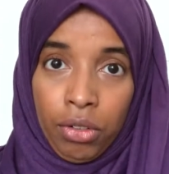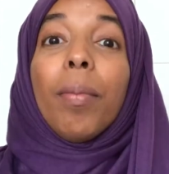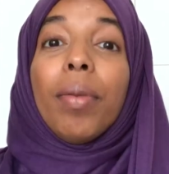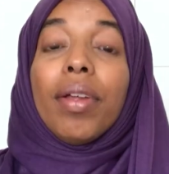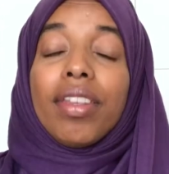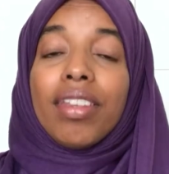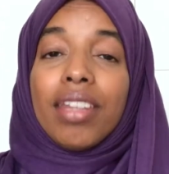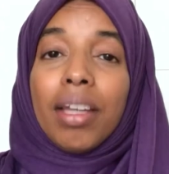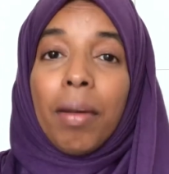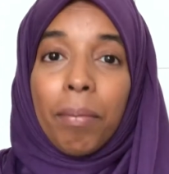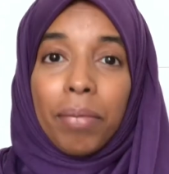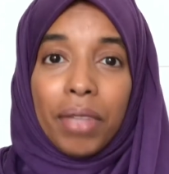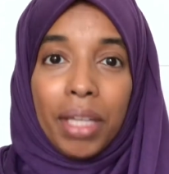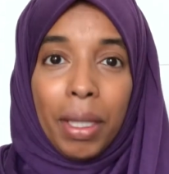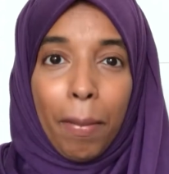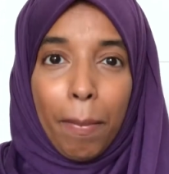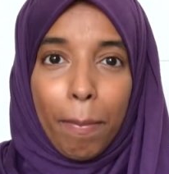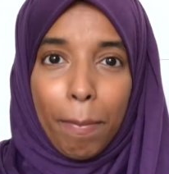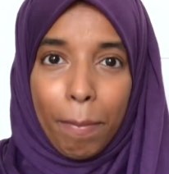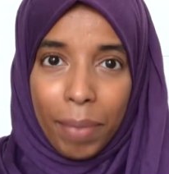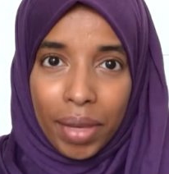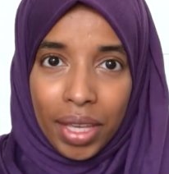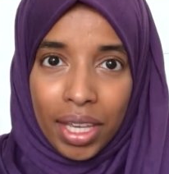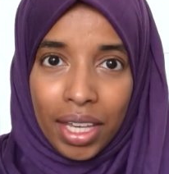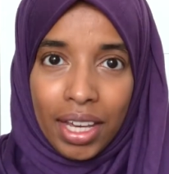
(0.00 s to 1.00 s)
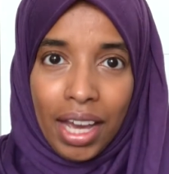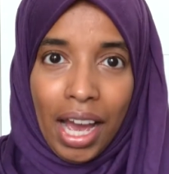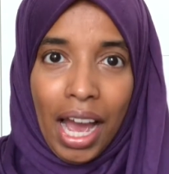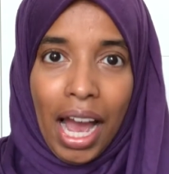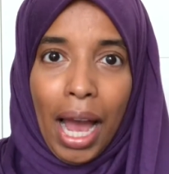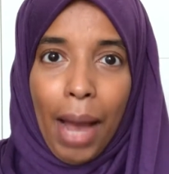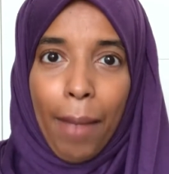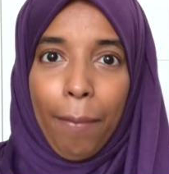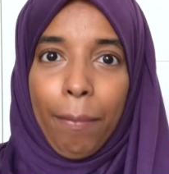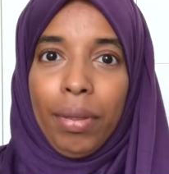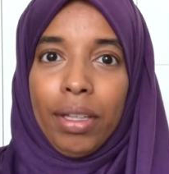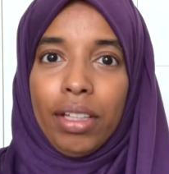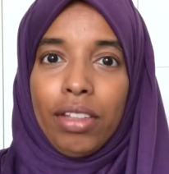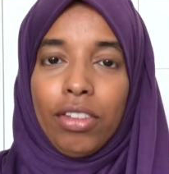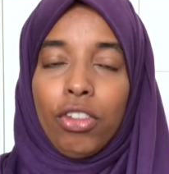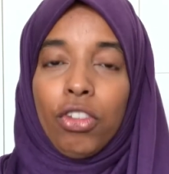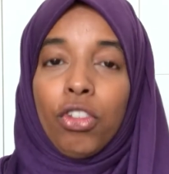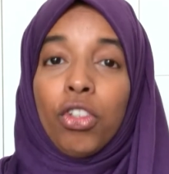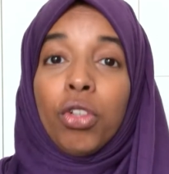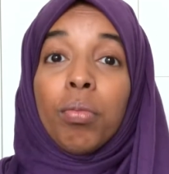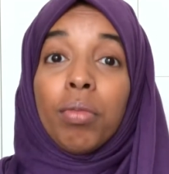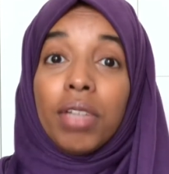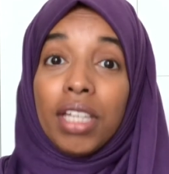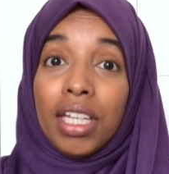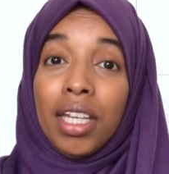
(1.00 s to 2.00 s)
But something big happened
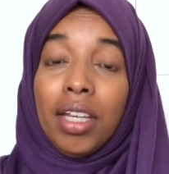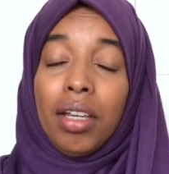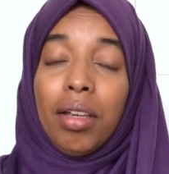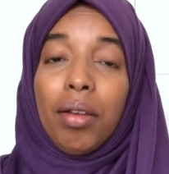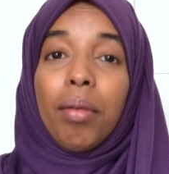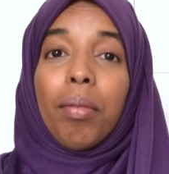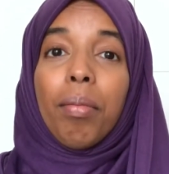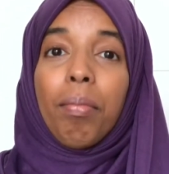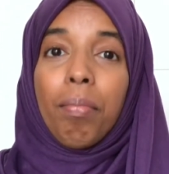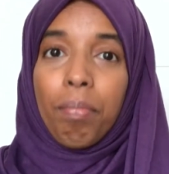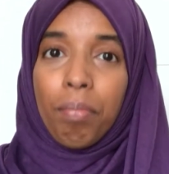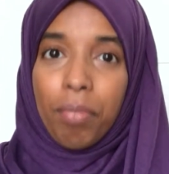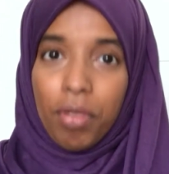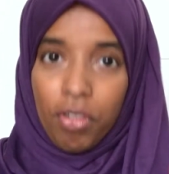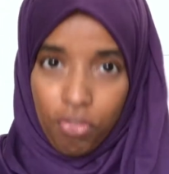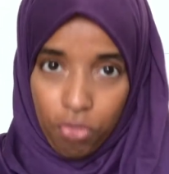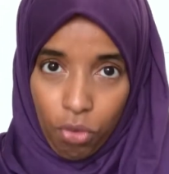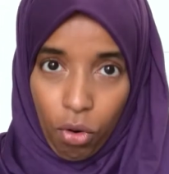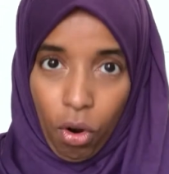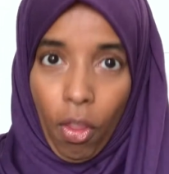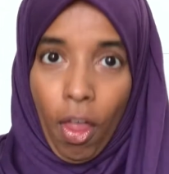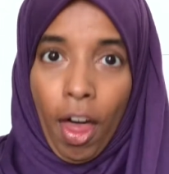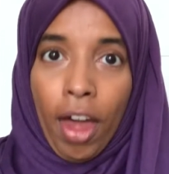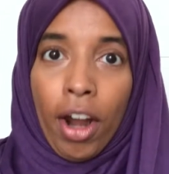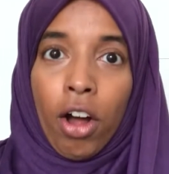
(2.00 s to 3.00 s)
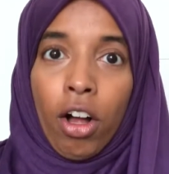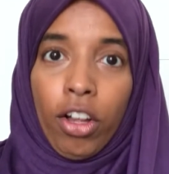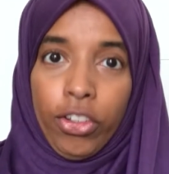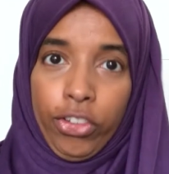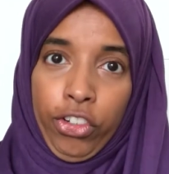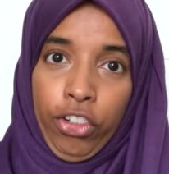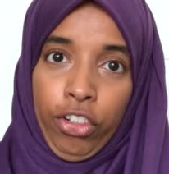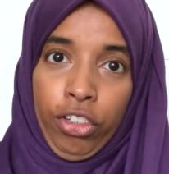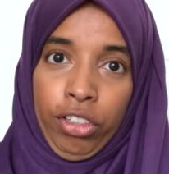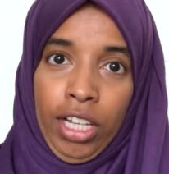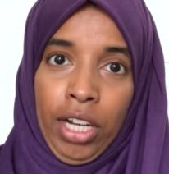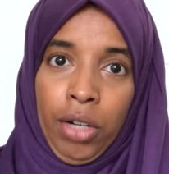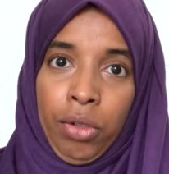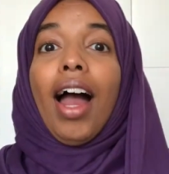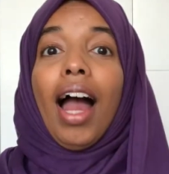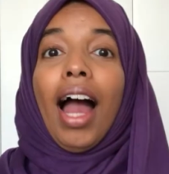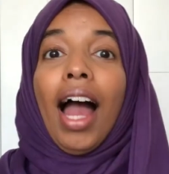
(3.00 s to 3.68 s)
to me before that ultrasound.